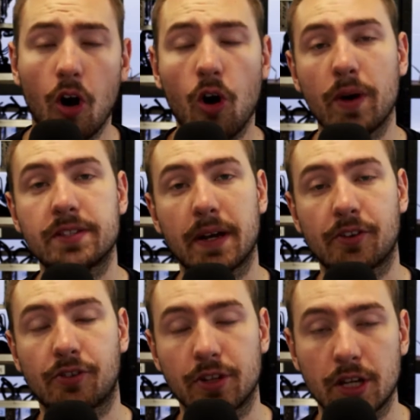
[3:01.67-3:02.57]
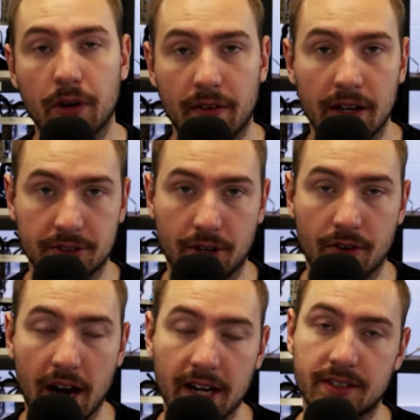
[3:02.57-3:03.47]
always make sure the URLs are
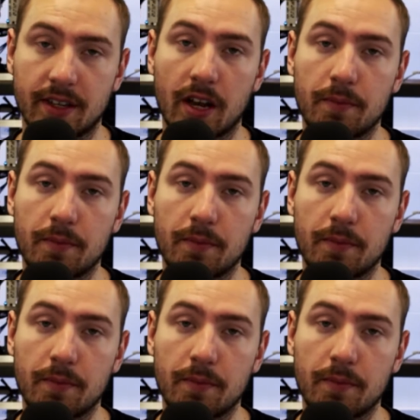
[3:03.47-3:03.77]
correct